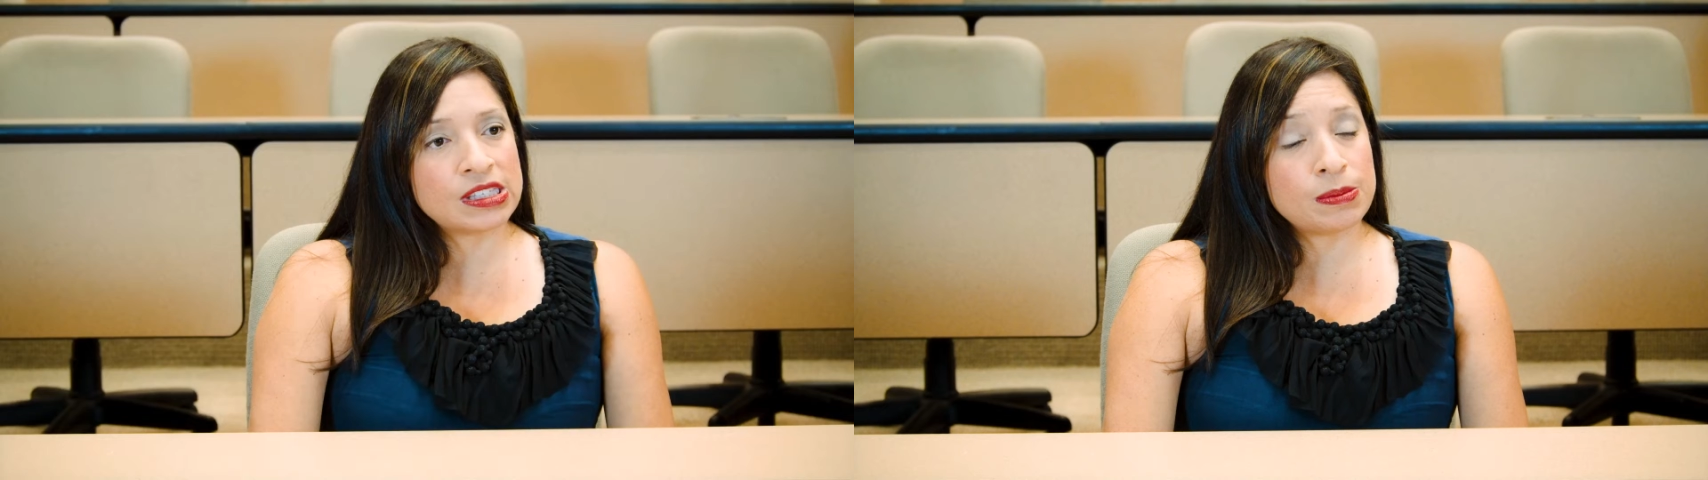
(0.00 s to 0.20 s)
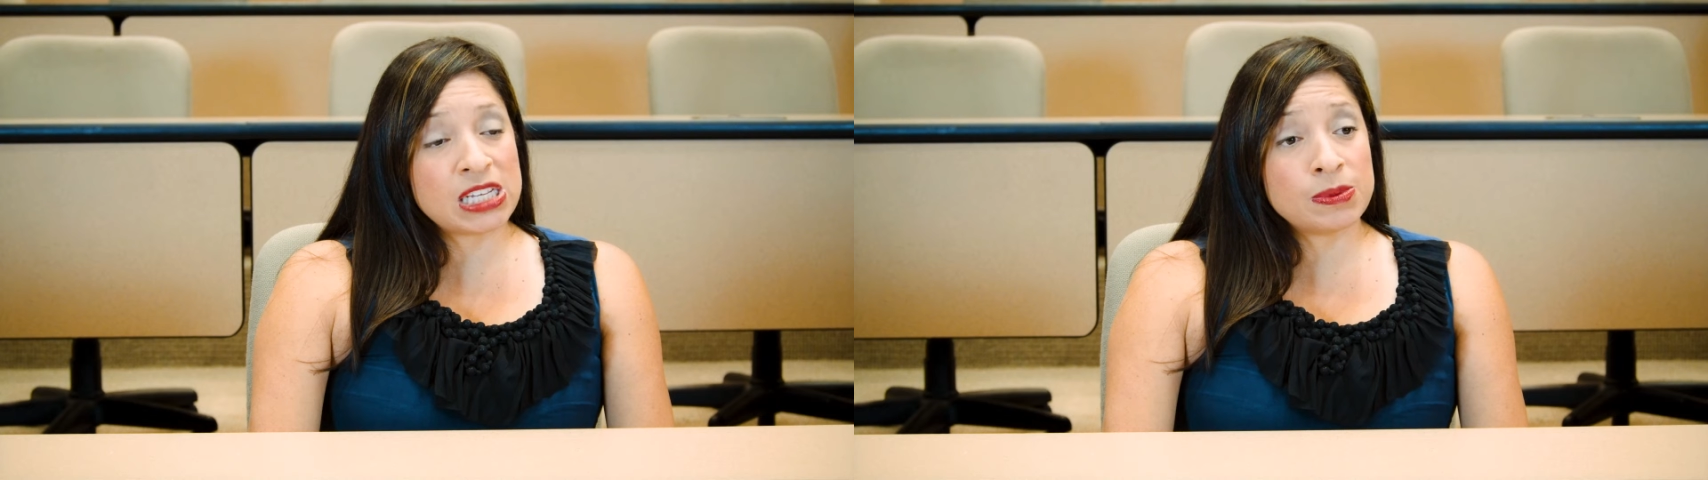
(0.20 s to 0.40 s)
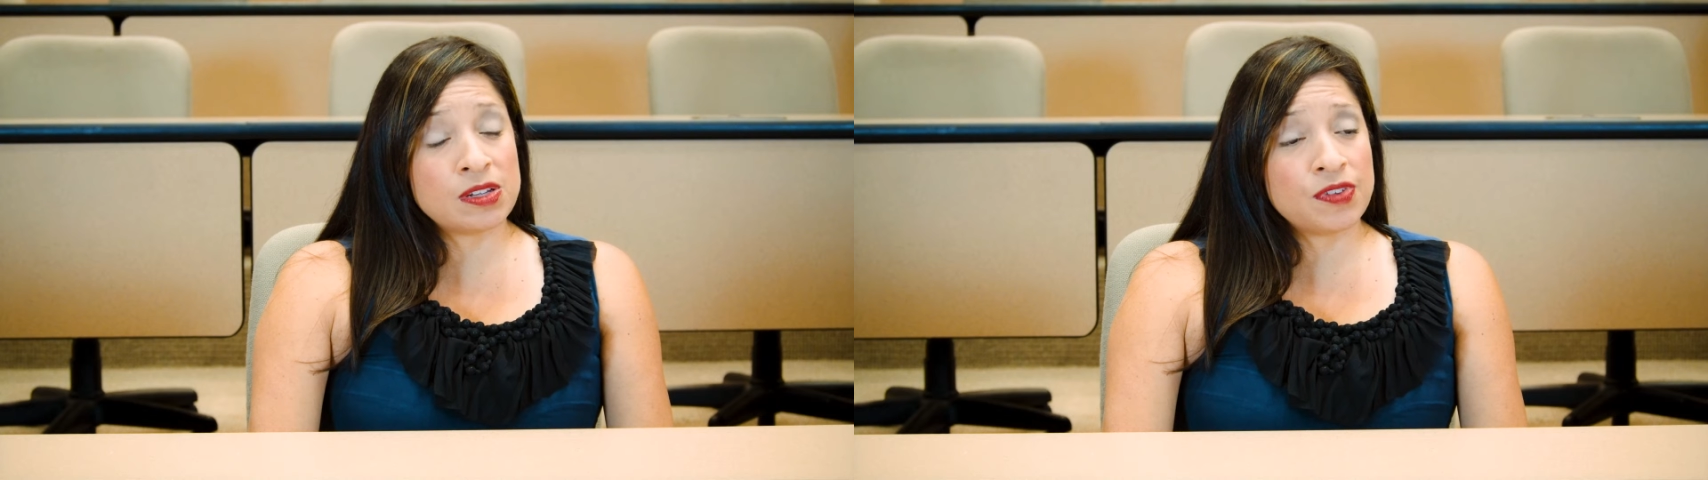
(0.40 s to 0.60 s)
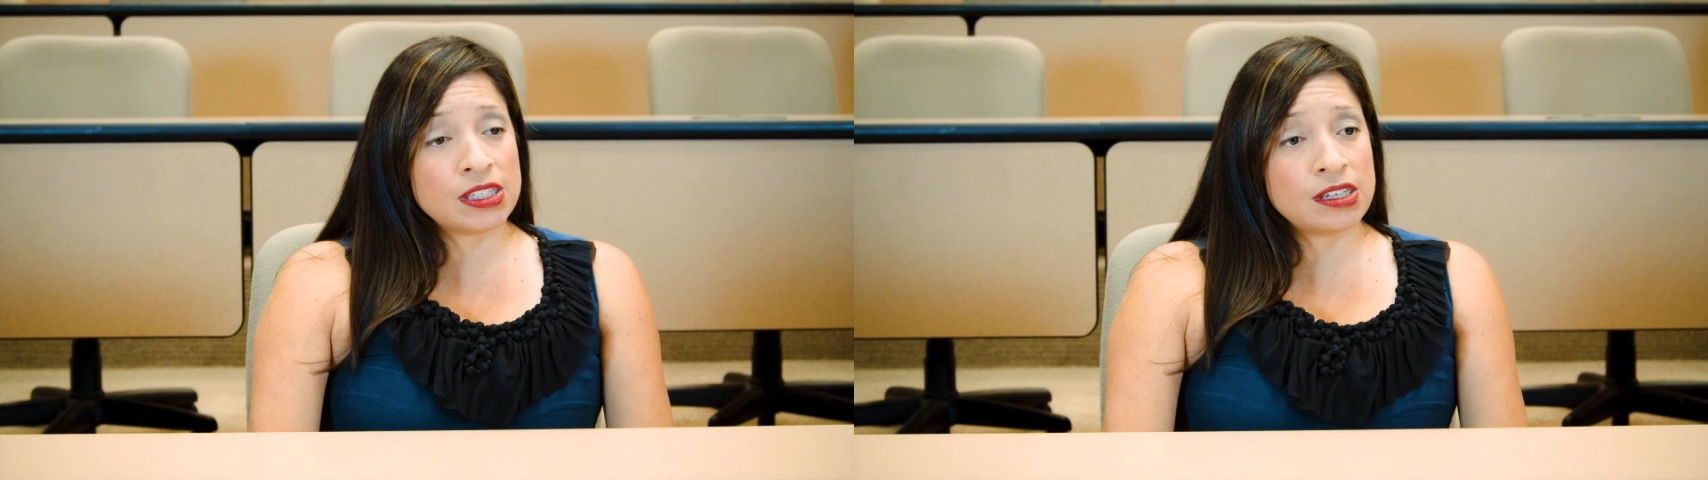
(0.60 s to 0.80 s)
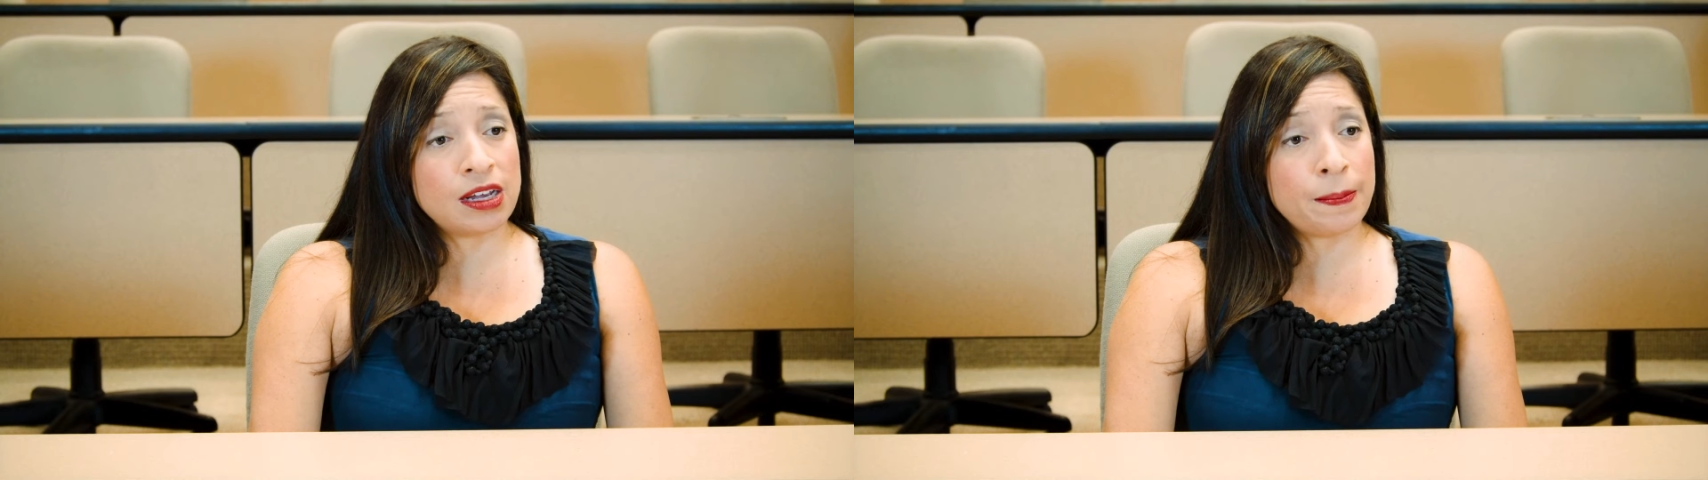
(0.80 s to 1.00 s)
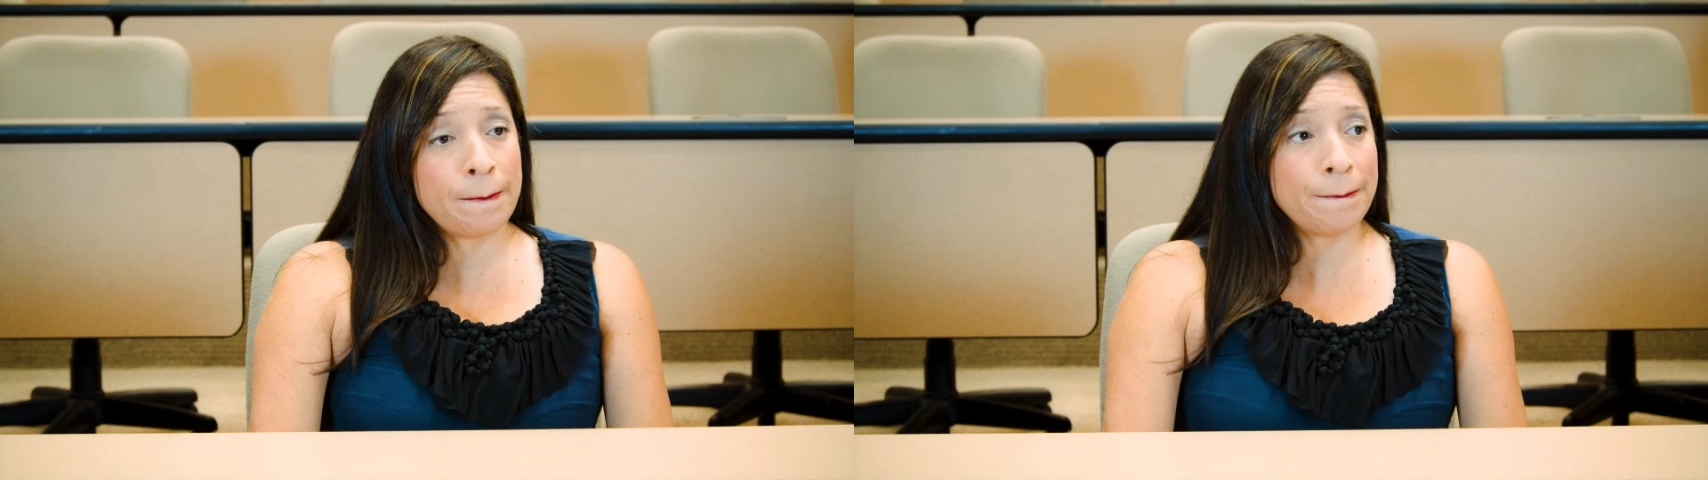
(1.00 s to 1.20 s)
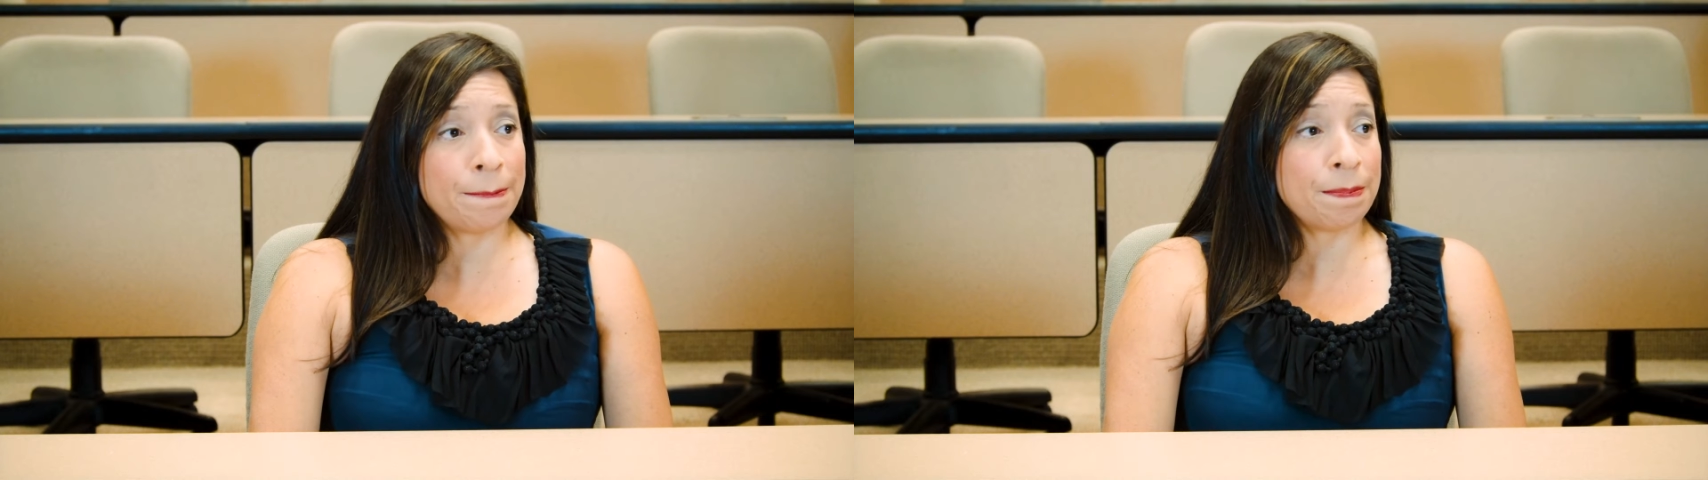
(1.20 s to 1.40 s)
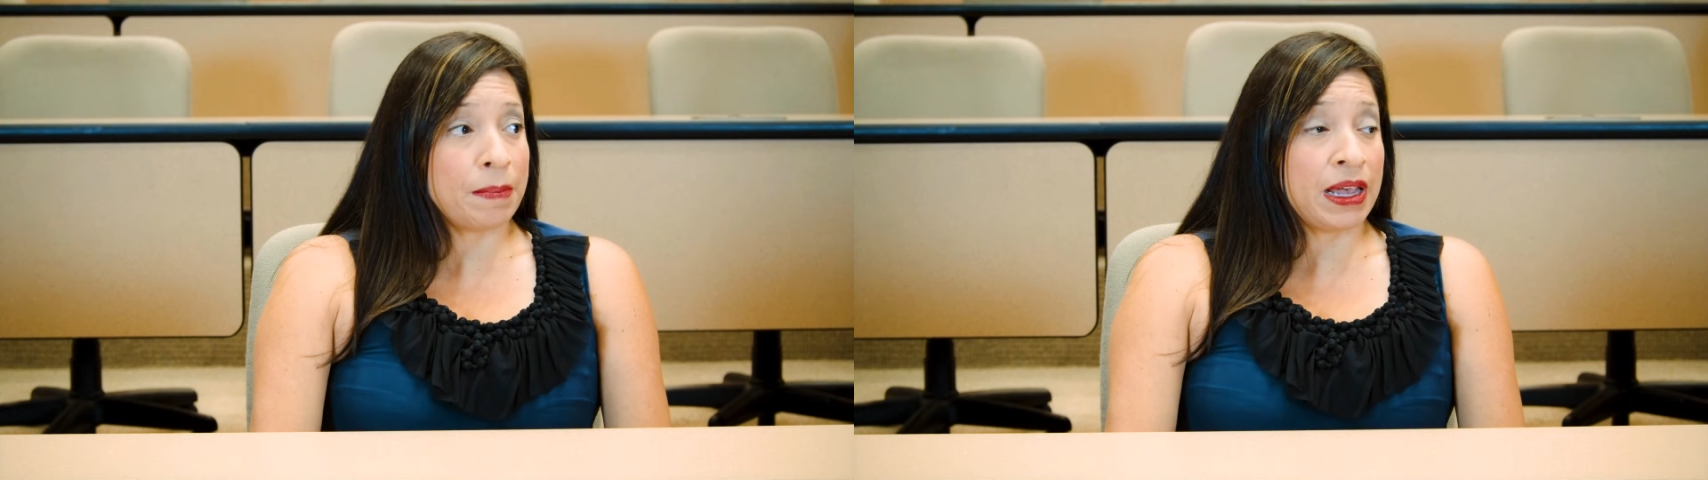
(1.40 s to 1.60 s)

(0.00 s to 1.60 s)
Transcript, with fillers: Sometimes a victim